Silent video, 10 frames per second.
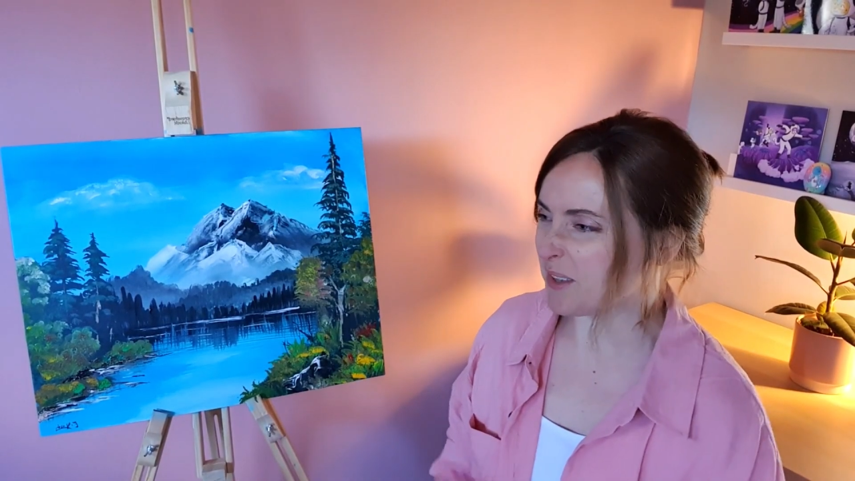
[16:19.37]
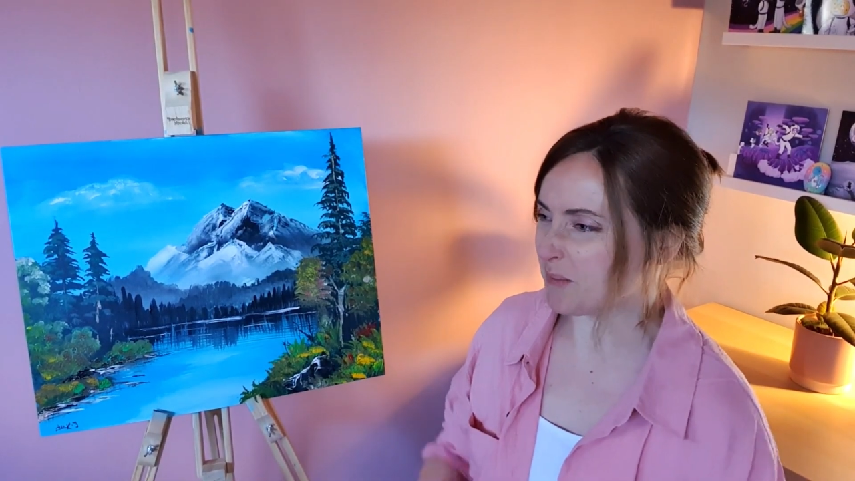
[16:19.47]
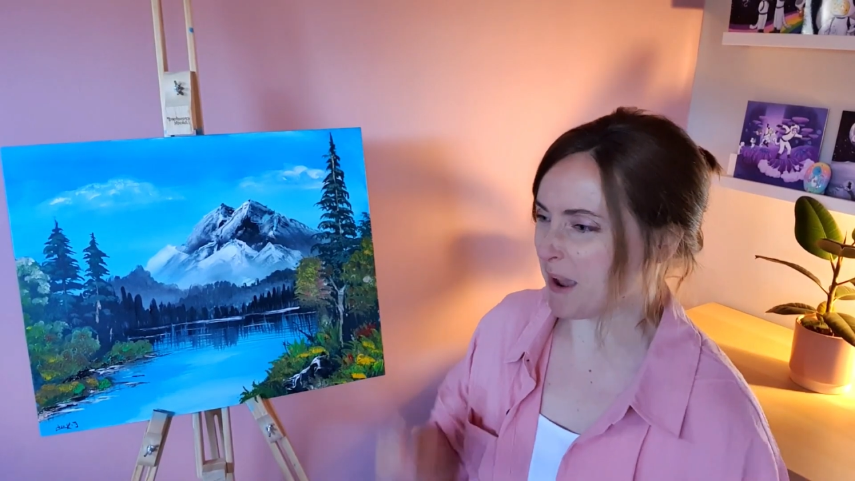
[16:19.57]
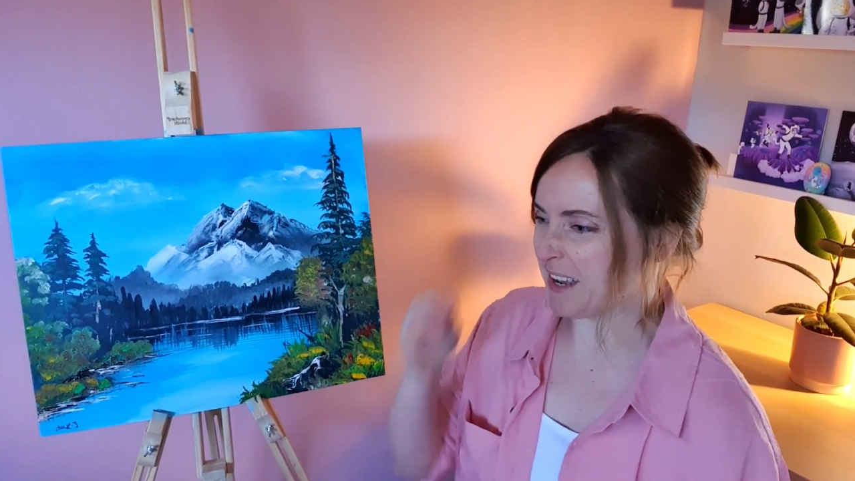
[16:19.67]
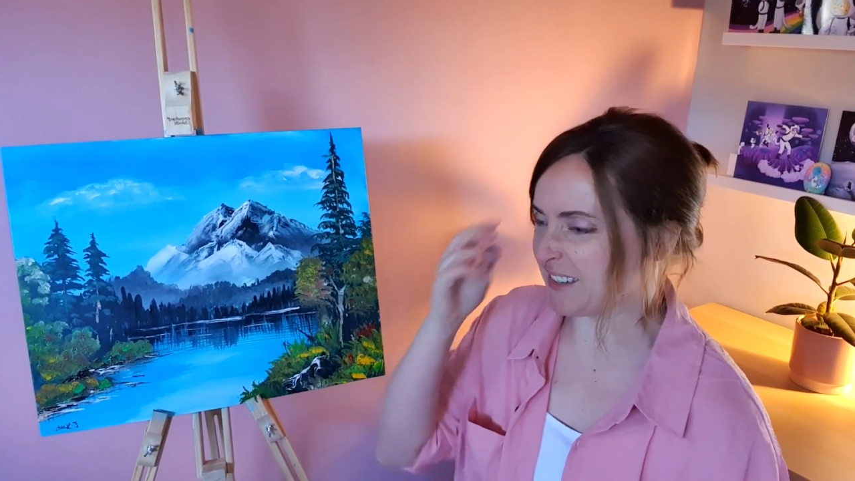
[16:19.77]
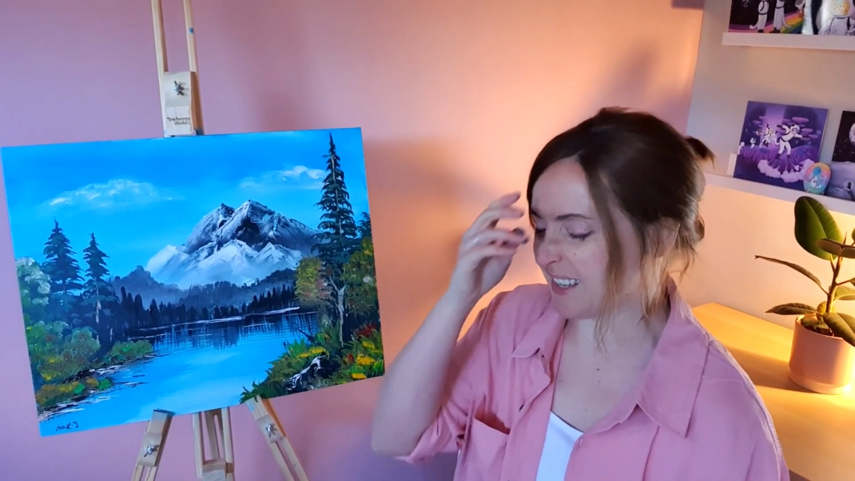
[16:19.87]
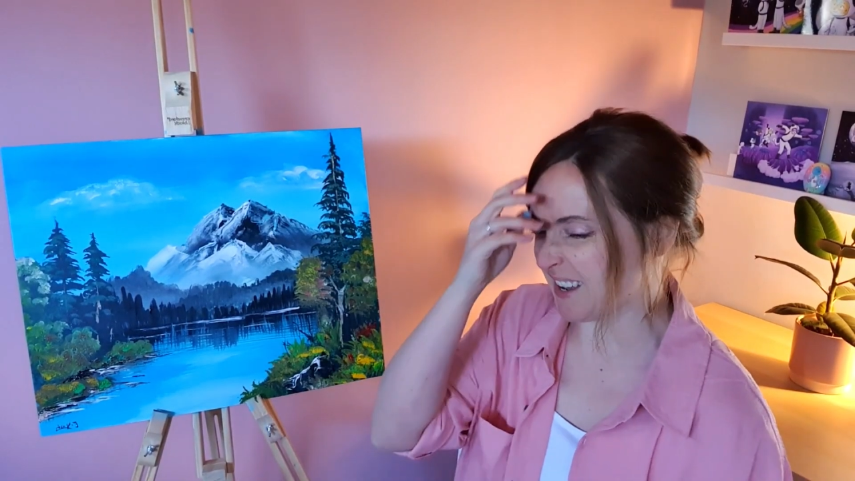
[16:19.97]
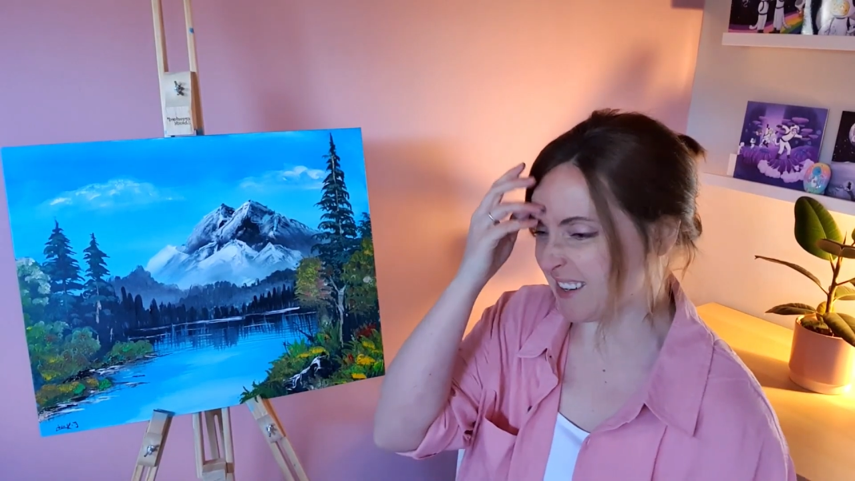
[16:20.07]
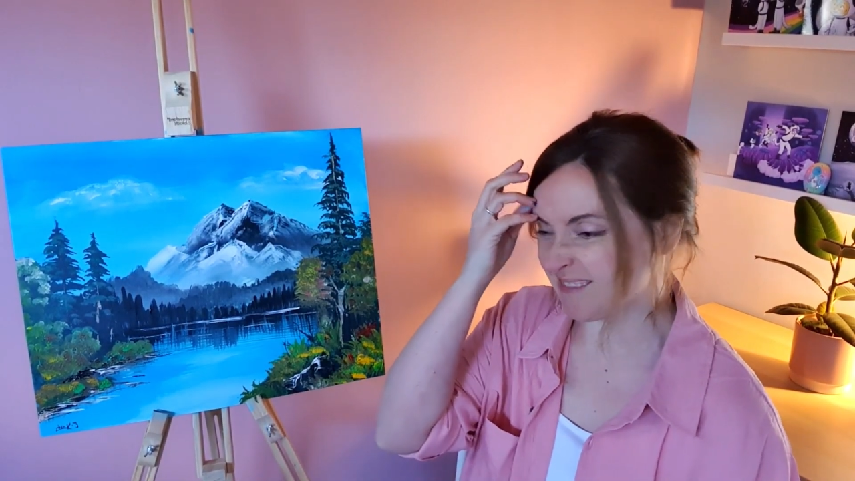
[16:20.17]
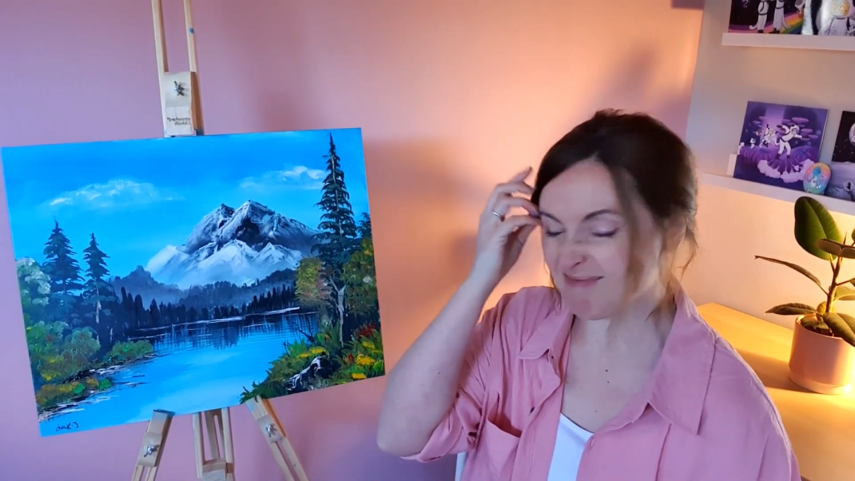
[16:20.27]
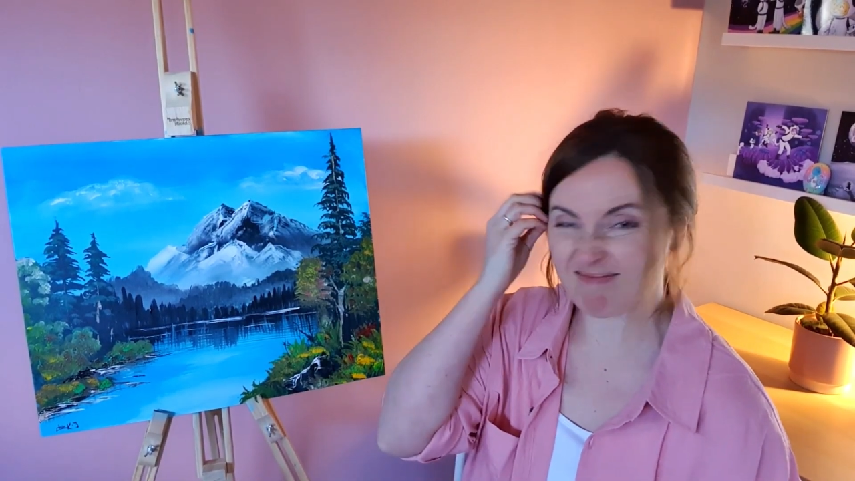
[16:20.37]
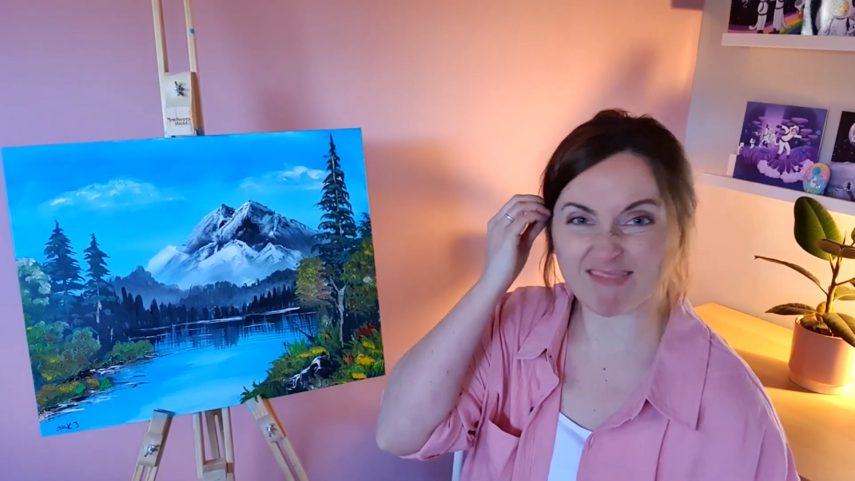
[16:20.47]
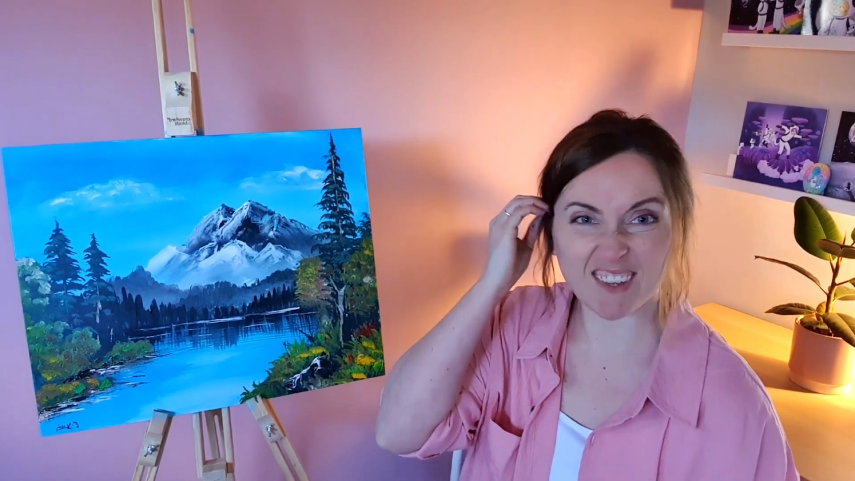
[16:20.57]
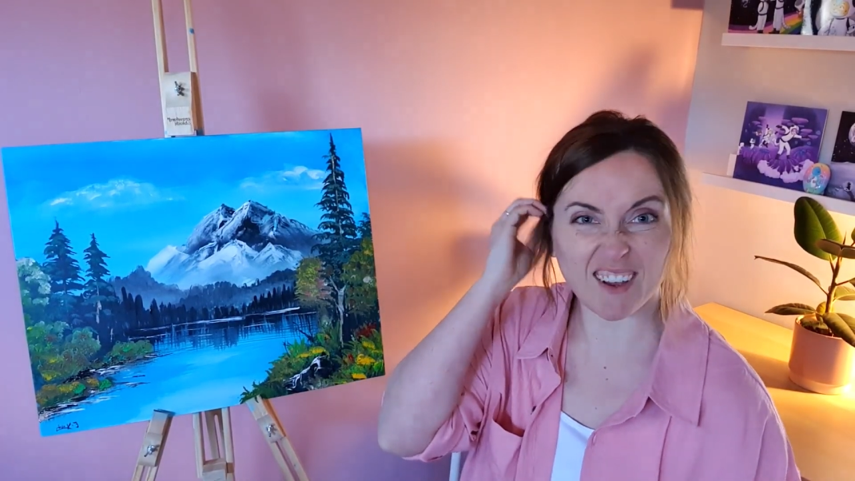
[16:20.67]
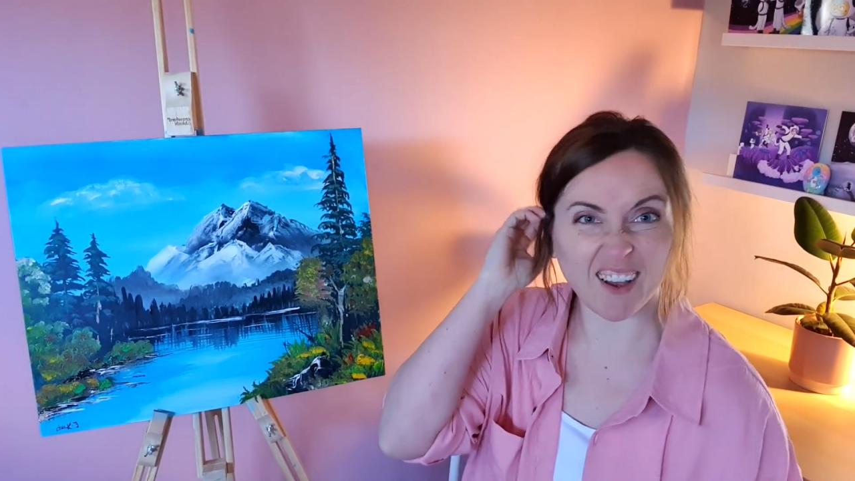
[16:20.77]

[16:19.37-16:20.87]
painting, which